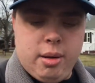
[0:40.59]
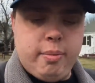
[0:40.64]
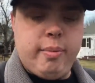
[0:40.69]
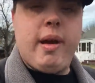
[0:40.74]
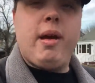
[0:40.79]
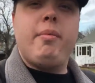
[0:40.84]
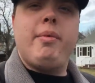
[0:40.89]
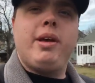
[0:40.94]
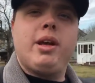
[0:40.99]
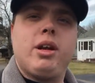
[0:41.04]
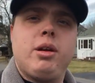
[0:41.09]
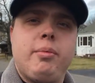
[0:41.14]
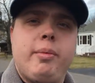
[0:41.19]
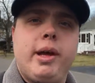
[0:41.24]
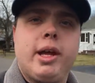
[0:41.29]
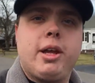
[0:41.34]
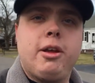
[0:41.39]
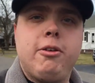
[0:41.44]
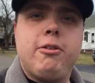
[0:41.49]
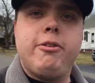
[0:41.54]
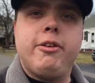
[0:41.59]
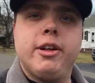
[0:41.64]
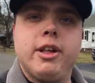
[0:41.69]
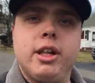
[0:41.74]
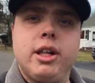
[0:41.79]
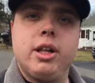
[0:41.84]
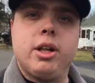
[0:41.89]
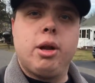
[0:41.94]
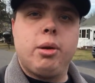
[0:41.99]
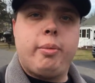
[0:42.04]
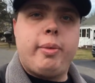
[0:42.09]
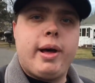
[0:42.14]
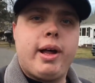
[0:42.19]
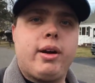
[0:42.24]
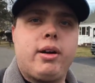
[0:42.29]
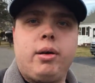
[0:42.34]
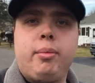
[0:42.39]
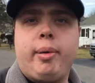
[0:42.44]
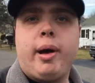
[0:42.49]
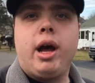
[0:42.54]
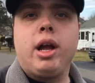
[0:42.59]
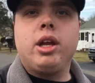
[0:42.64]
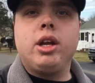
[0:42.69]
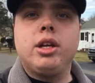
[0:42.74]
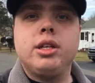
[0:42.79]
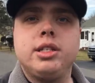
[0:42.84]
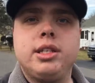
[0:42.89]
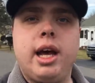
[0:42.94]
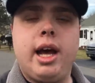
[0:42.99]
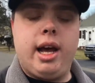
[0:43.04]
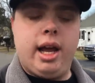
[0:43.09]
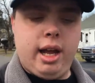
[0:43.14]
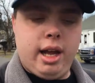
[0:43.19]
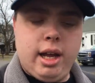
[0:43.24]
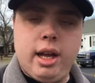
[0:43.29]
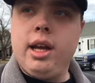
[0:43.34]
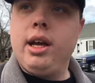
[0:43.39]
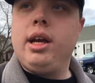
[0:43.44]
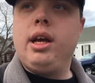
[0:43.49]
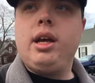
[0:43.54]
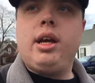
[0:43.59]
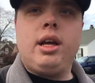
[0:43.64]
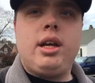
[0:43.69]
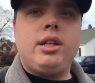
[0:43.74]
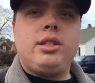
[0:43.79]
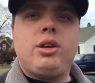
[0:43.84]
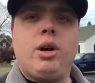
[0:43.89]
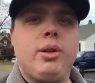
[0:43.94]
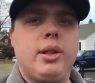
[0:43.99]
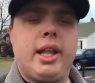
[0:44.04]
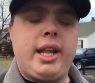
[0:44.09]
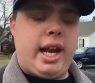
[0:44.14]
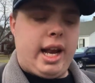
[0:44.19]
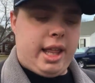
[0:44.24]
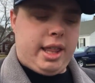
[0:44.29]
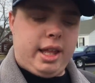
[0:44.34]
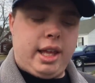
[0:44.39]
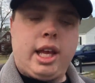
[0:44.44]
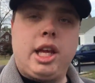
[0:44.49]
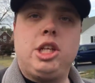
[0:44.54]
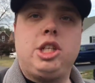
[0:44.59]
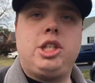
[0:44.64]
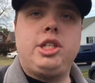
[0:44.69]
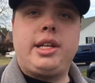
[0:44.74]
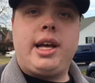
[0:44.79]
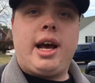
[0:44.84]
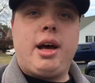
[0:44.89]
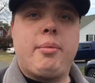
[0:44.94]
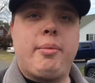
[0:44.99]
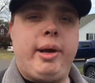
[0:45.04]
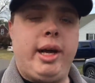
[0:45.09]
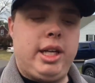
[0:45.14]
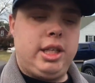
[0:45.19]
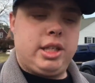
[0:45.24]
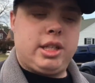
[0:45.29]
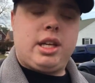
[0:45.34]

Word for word: Maybe it'll make you feel a little better about your day. Don't let anything get you down, man.